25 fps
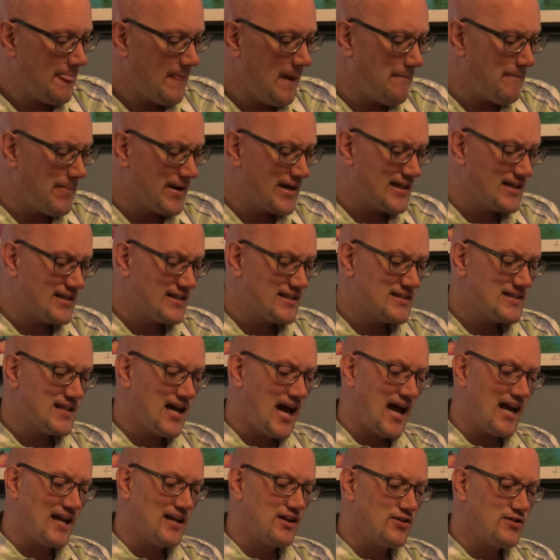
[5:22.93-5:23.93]
But it
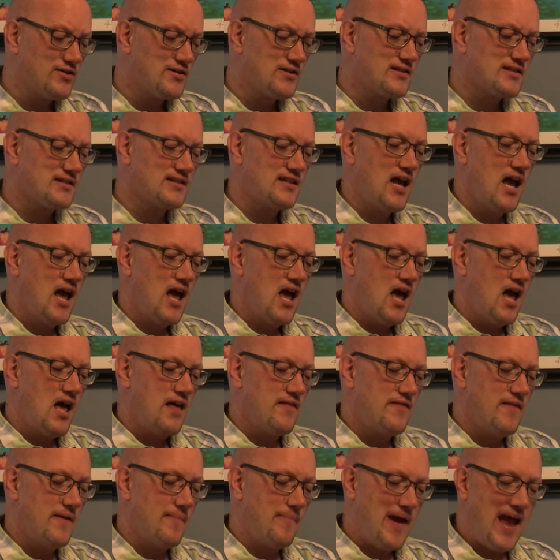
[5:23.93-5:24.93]
entitles
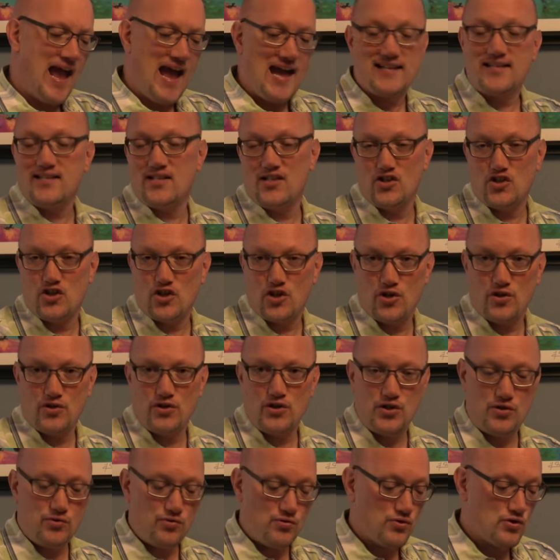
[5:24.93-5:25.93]
the passenger
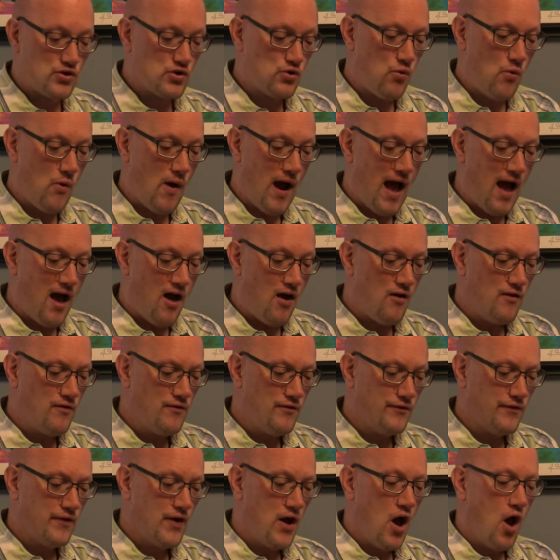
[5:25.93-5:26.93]
to
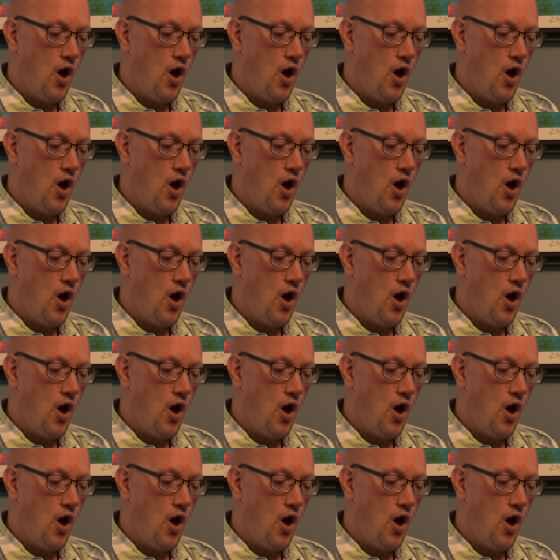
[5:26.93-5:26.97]
12